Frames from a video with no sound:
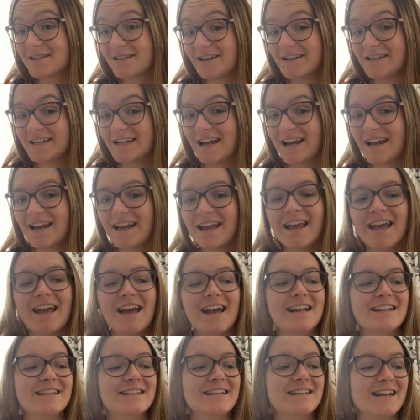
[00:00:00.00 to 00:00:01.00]
studying.
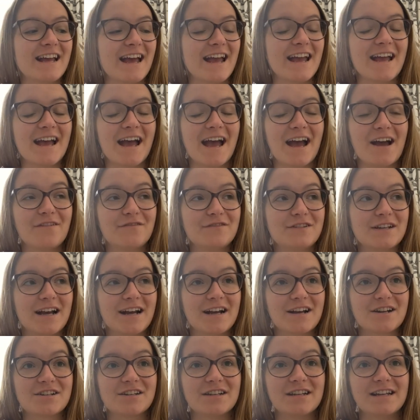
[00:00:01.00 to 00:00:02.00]
Today I have to
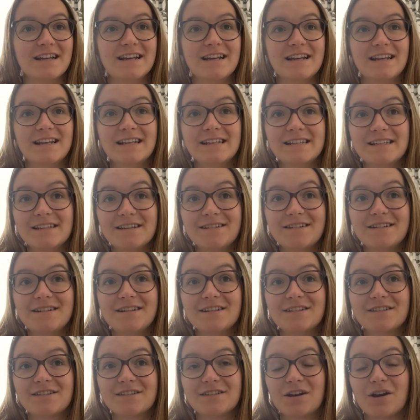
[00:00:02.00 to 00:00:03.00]
actually listen,
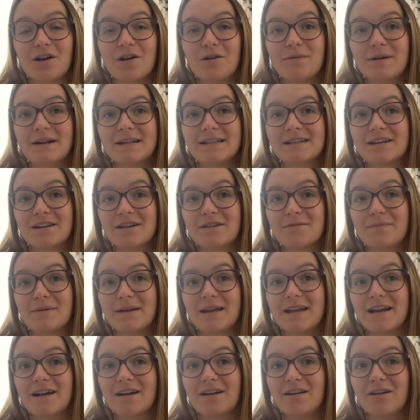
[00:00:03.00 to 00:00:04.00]
so it's going to
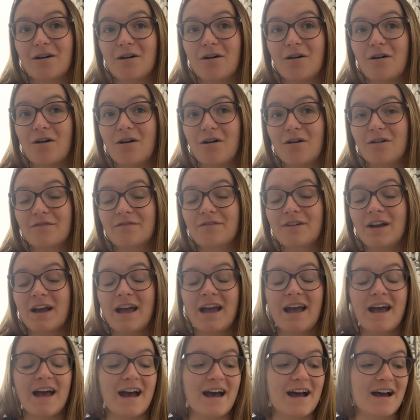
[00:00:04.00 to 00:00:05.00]
be a lot of
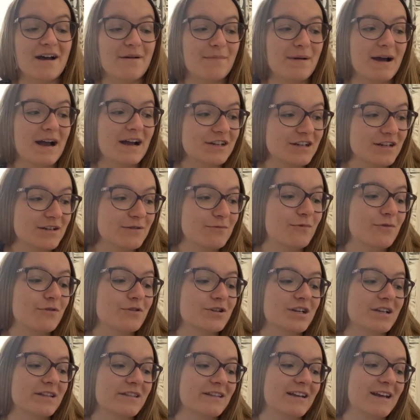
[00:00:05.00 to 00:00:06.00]
actually
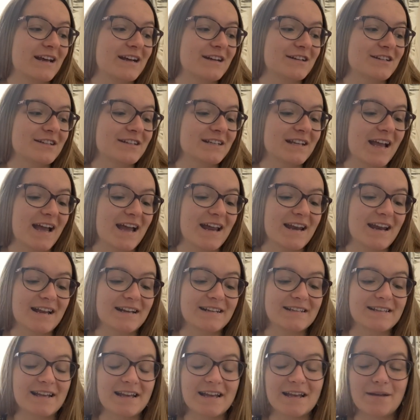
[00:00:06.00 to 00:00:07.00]
watching the lectures again
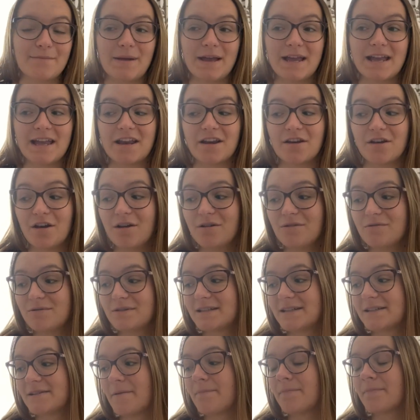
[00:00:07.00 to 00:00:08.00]
and sitting and making
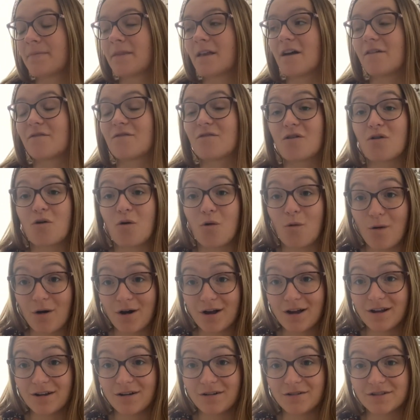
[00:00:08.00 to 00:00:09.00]
notes. I've got
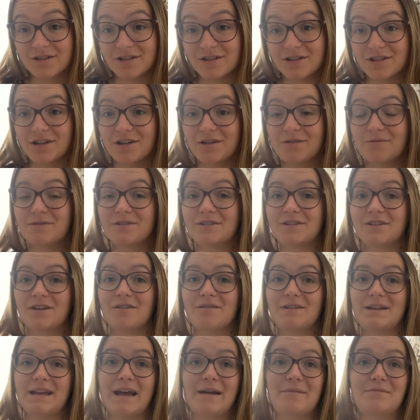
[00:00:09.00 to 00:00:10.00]
quite a lot to do, so
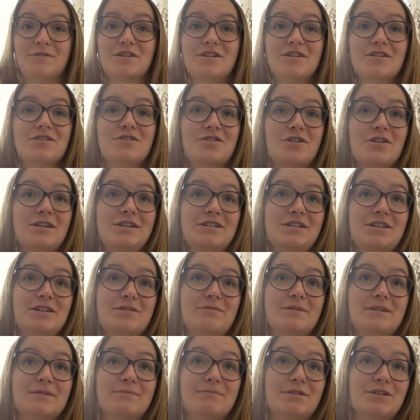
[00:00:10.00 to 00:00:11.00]
yeah, I'm just going to try and
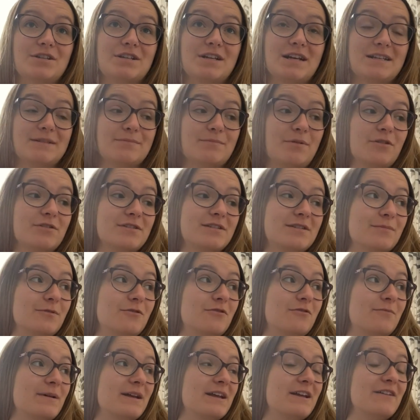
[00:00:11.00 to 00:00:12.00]
do as much as
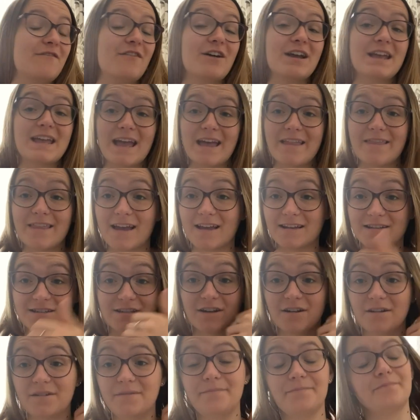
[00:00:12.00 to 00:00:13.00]
possible. But if I get that
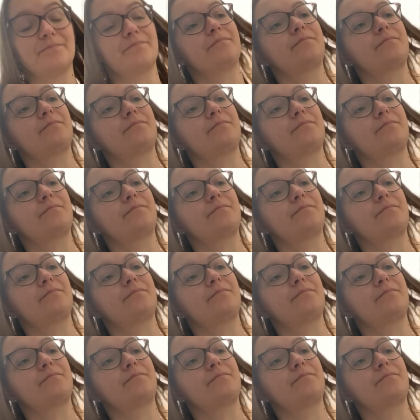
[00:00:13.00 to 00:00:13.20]
done,